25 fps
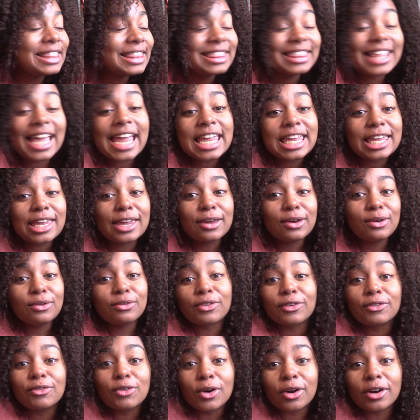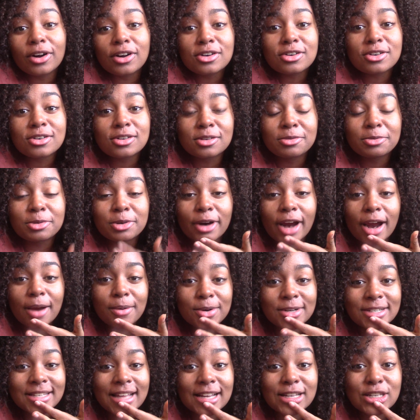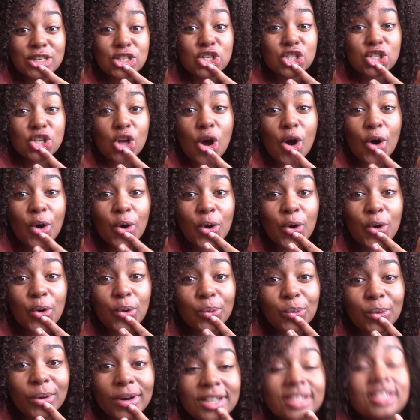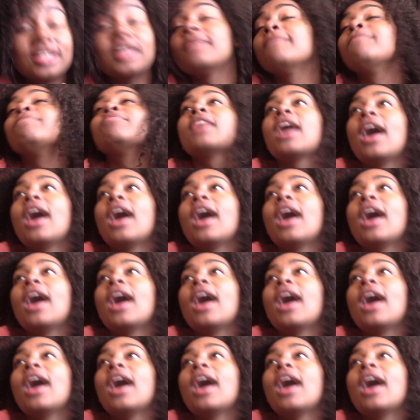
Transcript: thank you for 400 subscribers. That's so crazy.